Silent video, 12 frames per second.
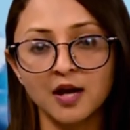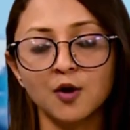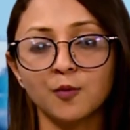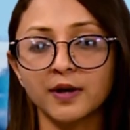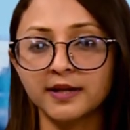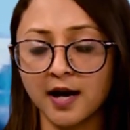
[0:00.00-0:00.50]

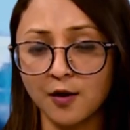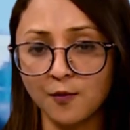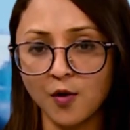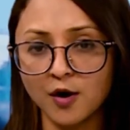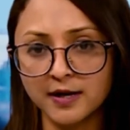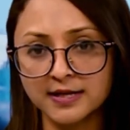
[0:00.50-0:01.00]
where the
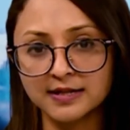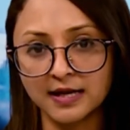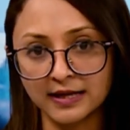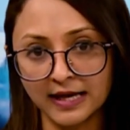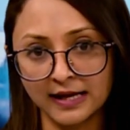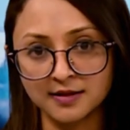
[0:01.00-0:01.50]
award is
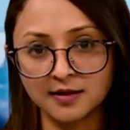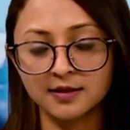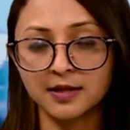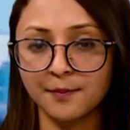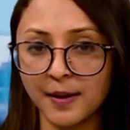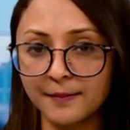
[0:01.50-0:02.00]
against
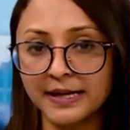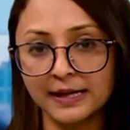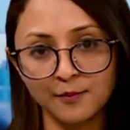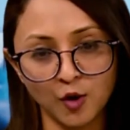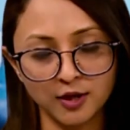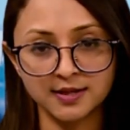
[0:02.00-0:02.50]
the
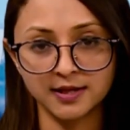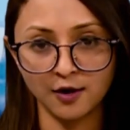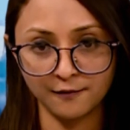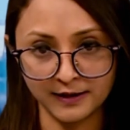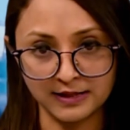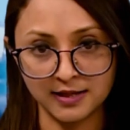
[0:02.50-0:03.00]
public policy
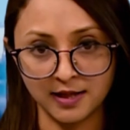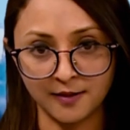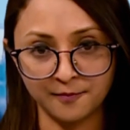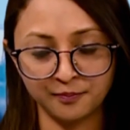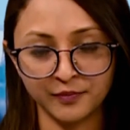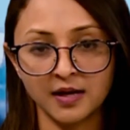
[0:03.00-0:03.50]
of India.
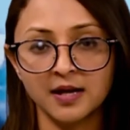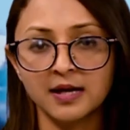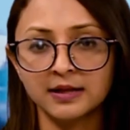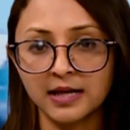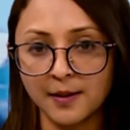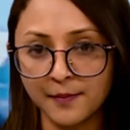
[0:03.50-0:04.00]

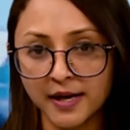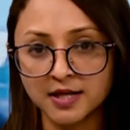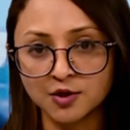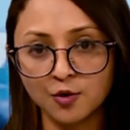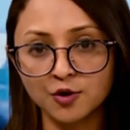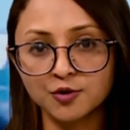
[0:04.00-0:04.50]
The Apex
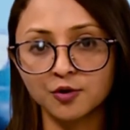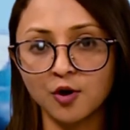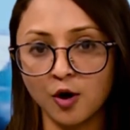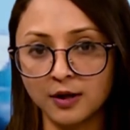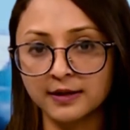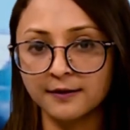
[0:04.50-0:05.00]
Court took
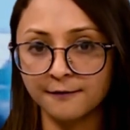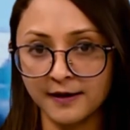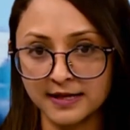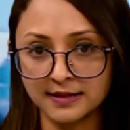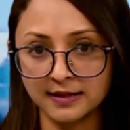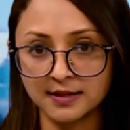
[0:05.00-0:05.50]
all the
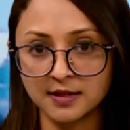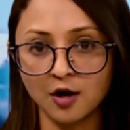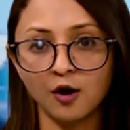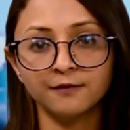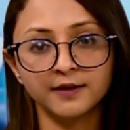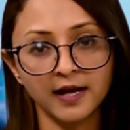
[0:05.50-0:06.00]
facets
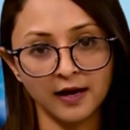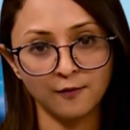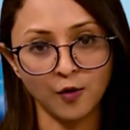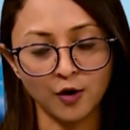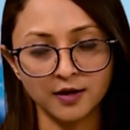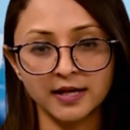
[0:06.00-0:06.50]
of the
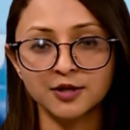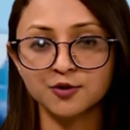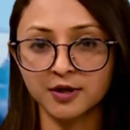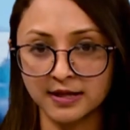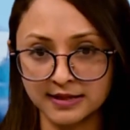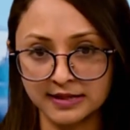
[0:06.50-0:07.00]
award into
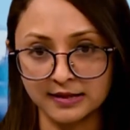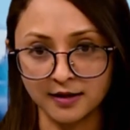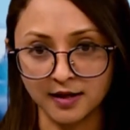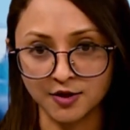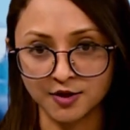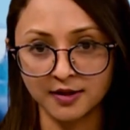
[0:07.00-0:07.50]

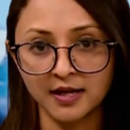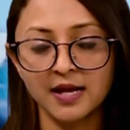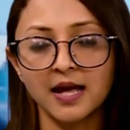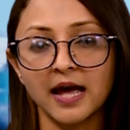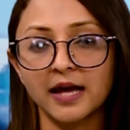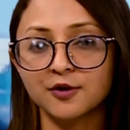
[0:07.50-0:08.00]
consideration
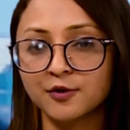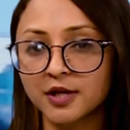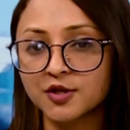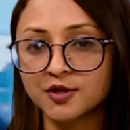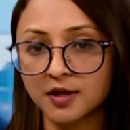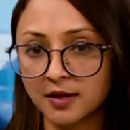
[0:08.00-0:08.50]
and
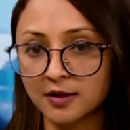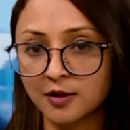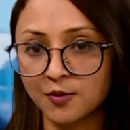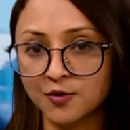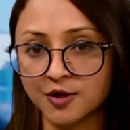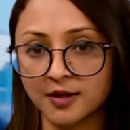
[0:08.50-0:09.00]
reached a
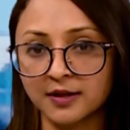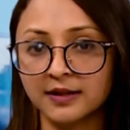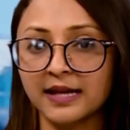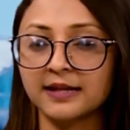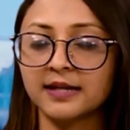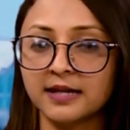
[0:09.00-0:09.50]
conclusion
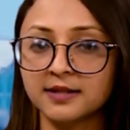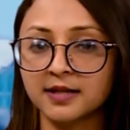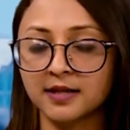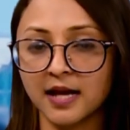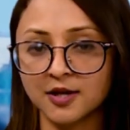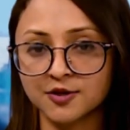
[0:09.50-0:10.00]
that the
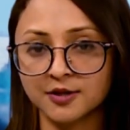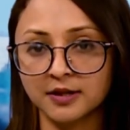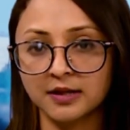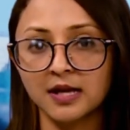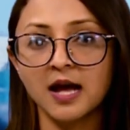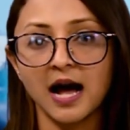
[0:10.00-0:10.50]
International
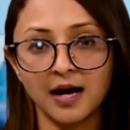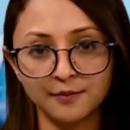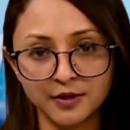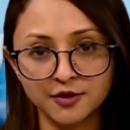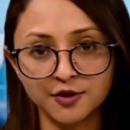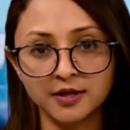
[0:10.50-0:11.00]

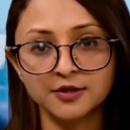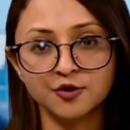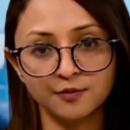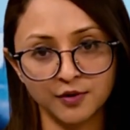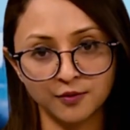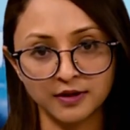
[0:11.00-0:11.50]
Arbitral
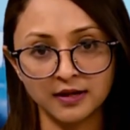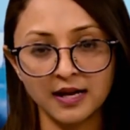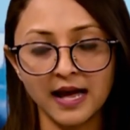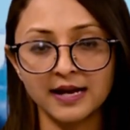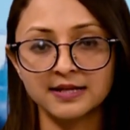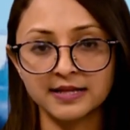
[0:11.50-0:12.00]
Tribunal
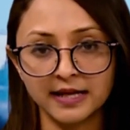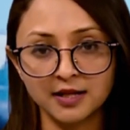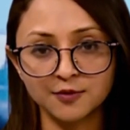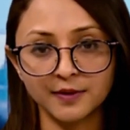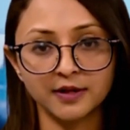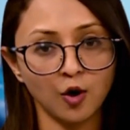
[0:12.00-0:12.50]
had
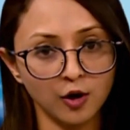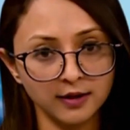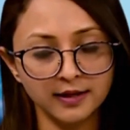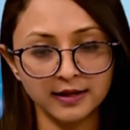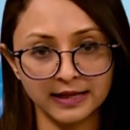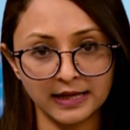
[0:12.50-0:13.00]
dealt with all
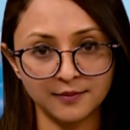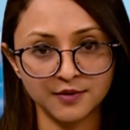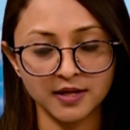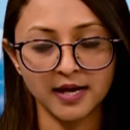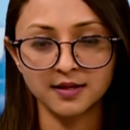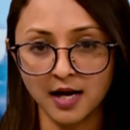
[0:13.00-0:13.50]
the claims
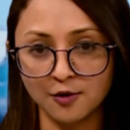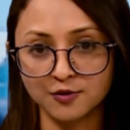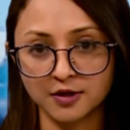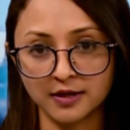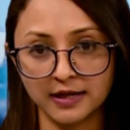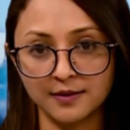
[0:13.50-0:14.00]
and
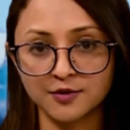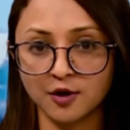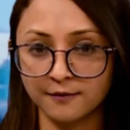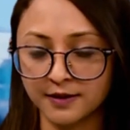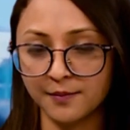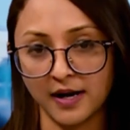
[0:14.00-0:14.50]
counterclaims
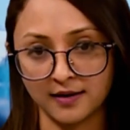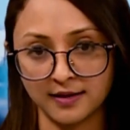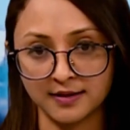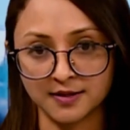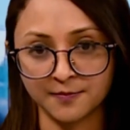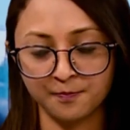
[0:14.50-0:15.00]
of the
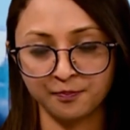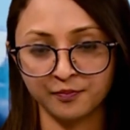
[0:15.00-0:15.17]
parties.